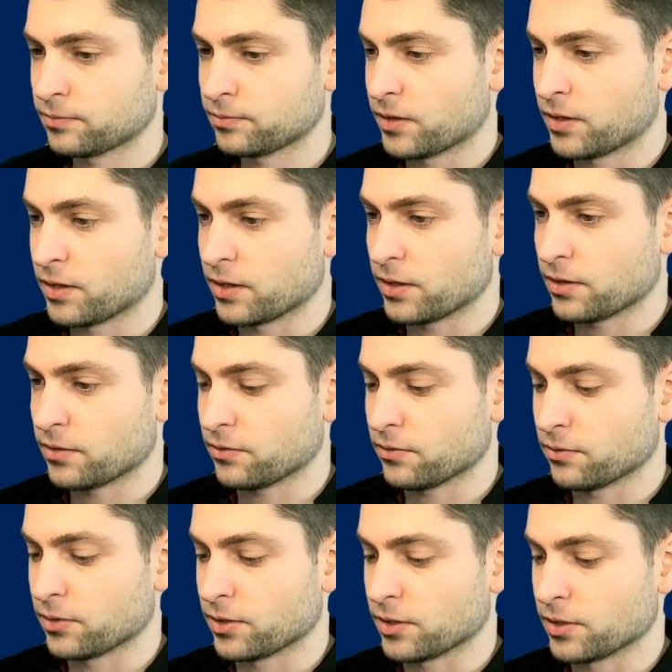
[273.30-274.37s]
Then
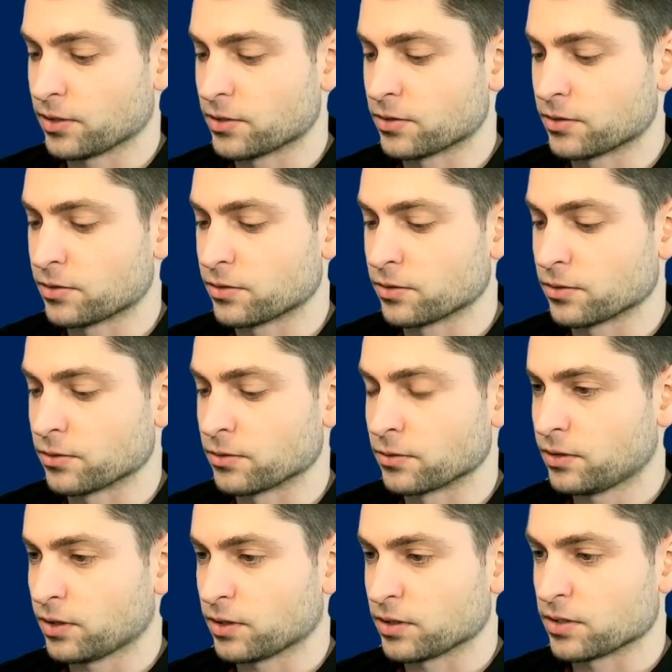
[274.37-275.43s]
we need to
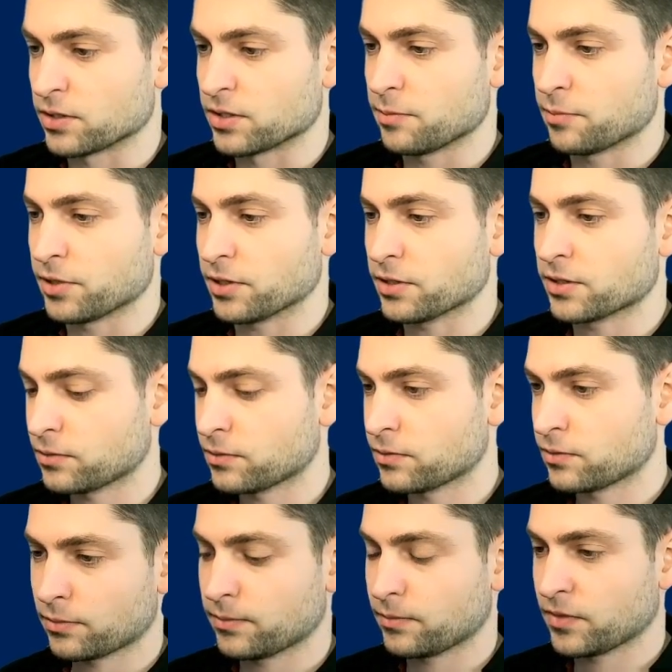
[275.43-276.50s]
unzip it
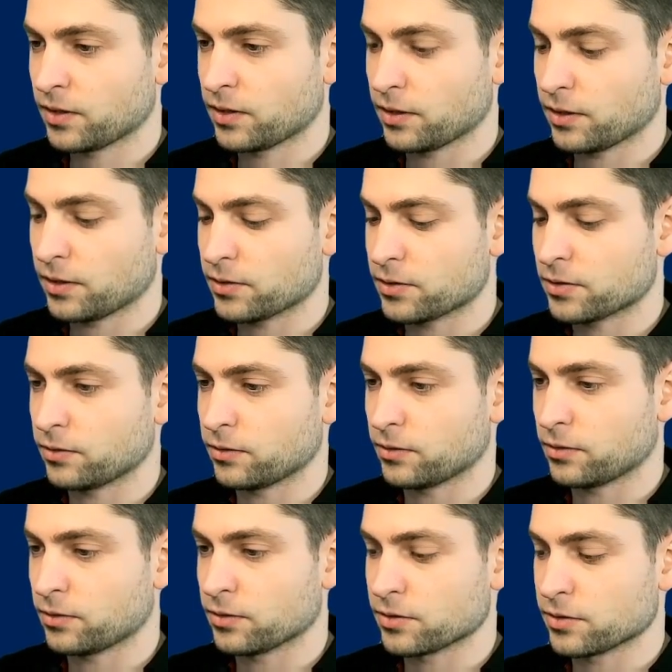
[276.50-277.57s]
and
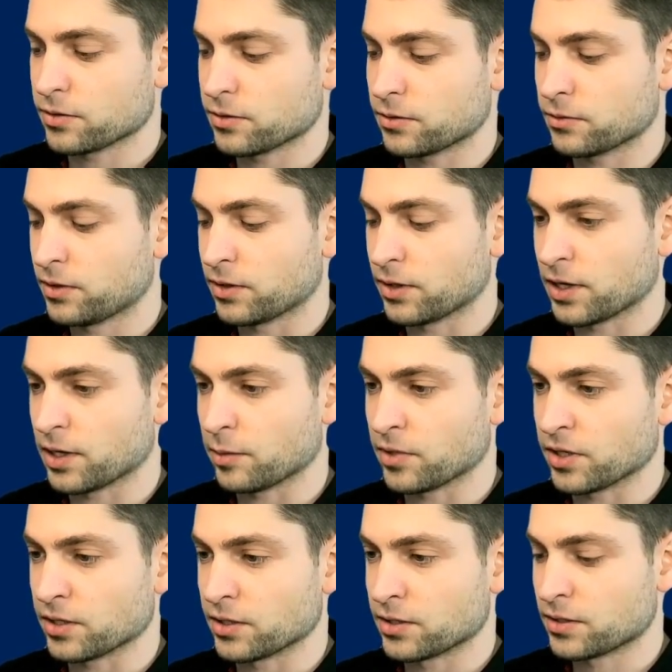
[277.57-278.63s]
also name
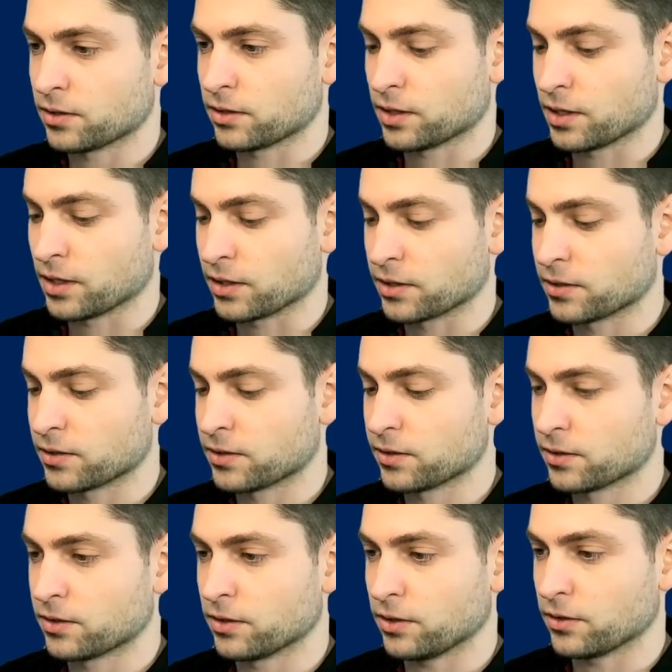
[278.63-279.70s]
it
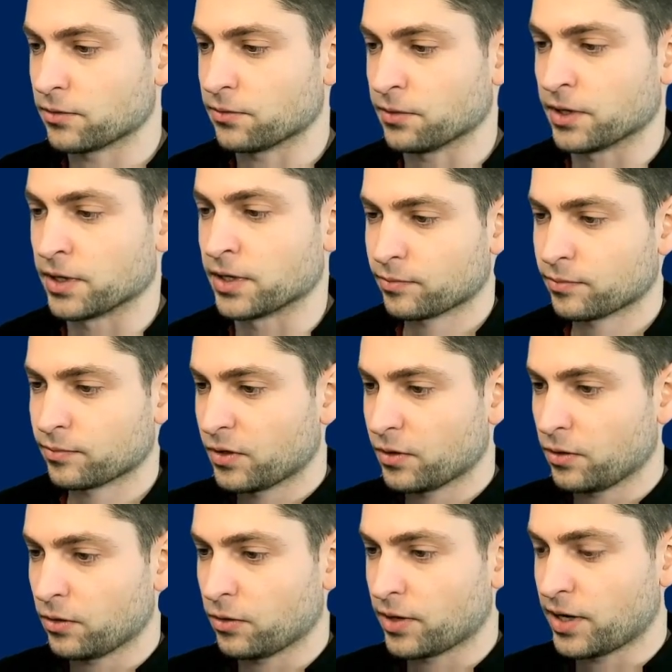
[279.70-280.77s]
.config.
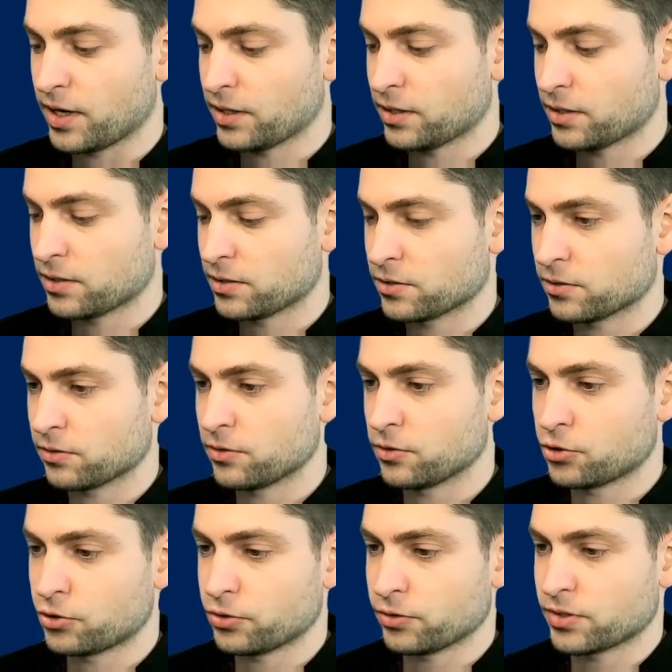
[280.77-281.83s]
All right, so you
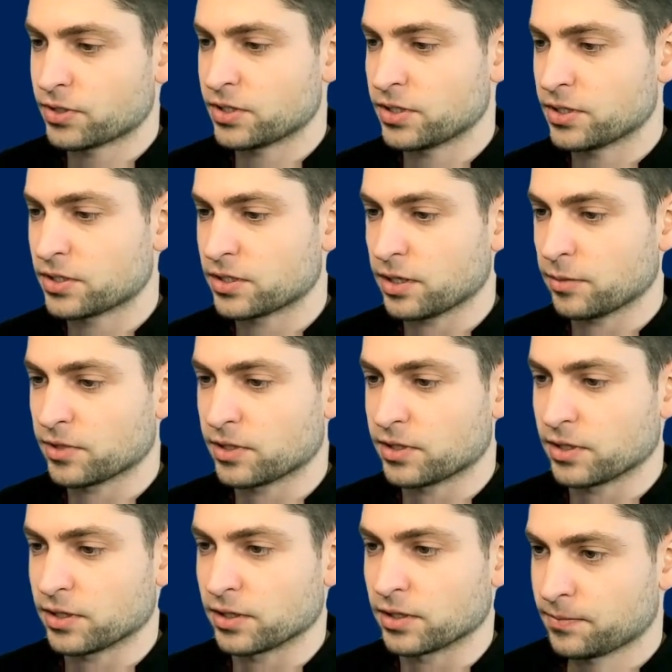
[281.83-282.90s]
should see
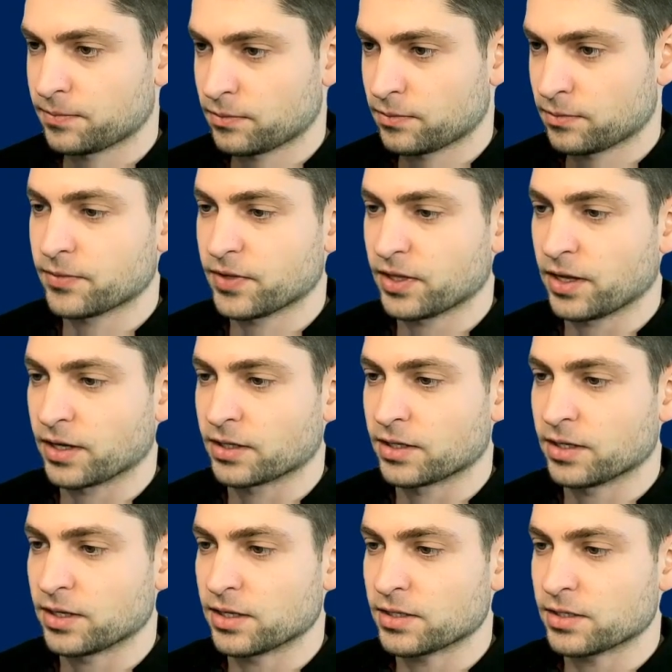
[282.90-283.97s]
something like
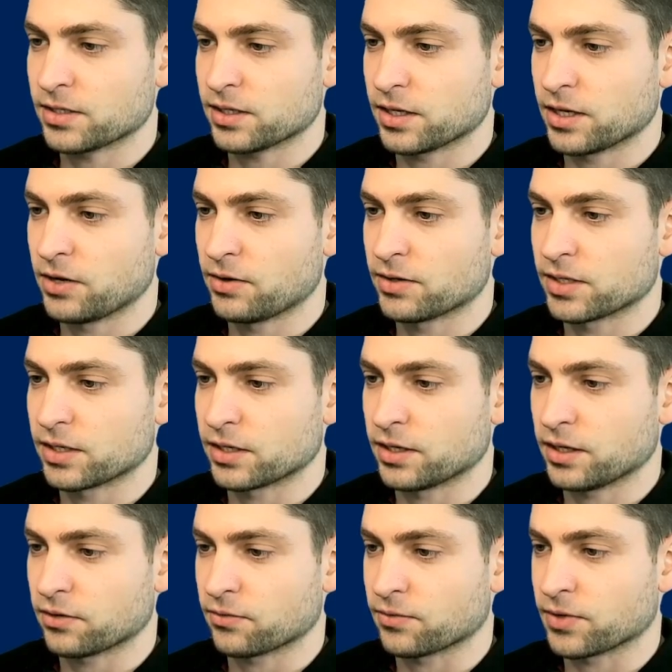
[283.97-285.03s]
this, and here is the
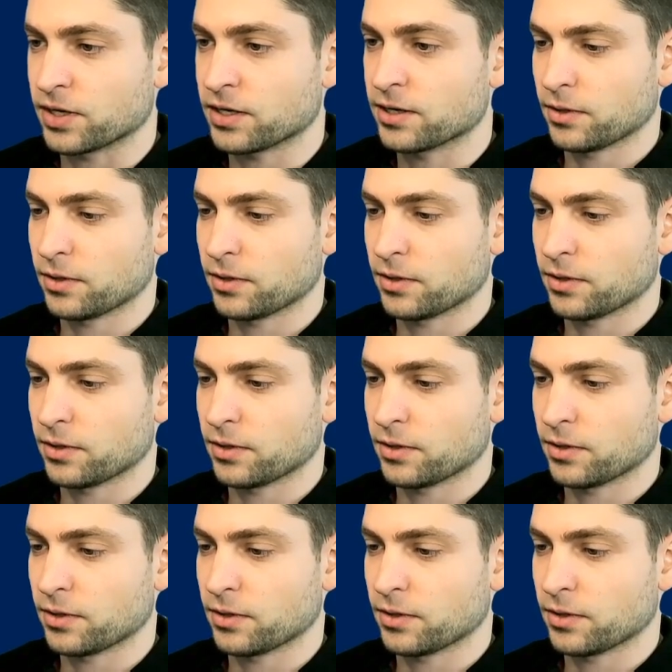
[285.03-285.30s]
config.